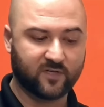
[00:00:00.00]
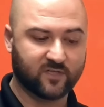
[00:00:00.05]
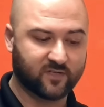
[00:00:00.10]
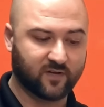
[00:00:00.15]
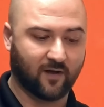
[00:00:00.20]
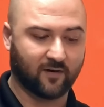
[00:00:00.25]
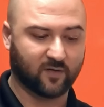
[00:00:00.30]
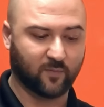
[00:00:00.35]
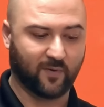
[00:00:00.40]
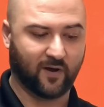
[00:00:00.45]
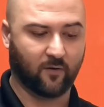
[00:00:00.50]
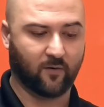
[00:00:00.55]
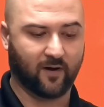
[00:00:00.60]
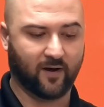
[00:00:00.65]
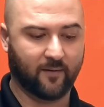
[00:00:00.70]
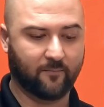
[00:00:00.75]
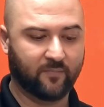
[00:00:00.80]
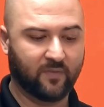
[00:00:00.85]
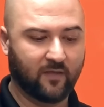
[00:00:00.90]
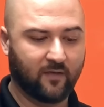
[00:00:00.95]
just talked about,
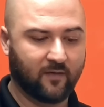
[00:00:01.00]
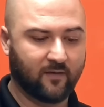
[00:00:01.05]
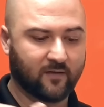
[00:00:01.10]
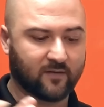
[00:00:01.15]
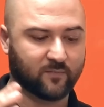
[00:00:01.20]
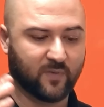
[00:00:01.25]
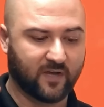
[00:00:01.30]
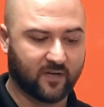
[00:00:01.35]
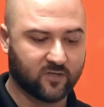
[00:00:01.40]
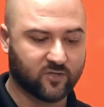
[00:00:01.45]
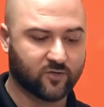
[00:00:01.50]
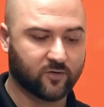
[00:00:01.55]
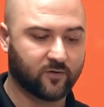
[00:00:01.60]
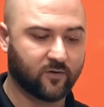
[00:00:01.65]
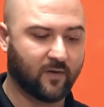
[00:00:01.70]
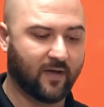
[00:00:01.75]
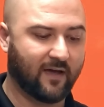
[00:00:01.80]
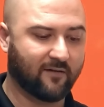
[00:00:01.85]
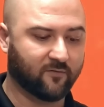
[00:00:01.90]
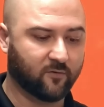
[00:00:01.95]
right? Making sure
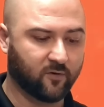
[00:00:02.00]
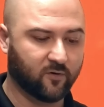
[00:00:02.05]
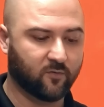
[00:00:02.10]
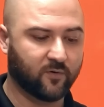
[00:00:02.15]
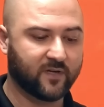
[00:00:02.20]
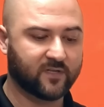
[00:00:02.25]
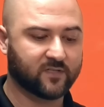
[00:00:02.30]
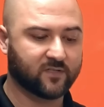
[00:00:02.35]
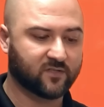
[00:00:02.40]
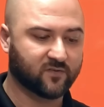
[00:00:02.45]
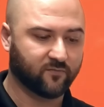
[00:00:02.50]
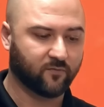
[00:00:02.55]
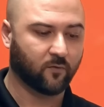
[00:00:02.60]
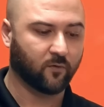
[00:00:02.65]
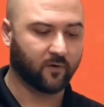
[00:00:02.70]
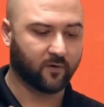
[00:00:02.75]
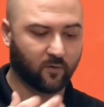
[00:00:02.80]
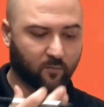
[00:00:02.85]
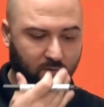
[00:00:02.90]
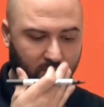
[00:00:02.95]
you have good reasons
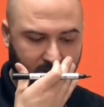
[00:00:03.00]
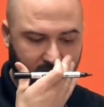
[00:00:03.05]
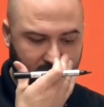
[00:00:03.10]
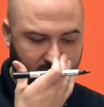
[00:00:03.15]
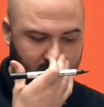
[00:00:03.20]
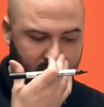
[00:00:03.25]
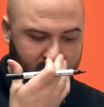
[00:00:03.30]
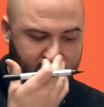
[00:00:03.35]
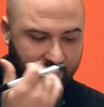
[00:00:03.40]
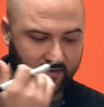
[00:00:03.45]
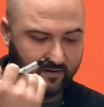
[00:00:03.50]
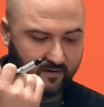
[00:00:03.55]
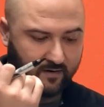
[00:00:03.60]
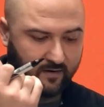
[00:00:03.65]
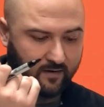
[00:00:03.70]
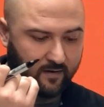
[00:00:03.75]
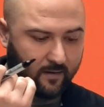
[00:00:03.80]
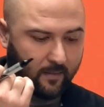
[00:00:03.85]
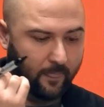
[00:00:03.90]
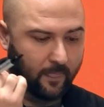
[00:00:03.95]
for your beliefs.
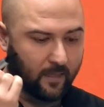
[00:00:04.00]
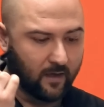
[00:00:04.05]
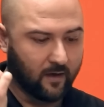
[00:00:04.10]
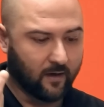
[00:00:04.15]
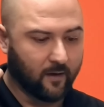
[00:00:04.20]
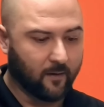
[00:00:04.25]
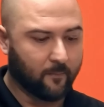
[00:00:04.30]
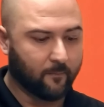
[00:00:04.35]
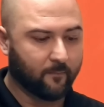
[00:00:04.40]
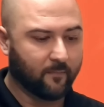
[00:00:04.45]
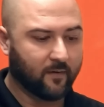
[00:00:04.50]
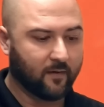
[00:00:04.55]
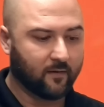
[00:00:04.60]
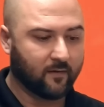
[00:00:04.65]
Um,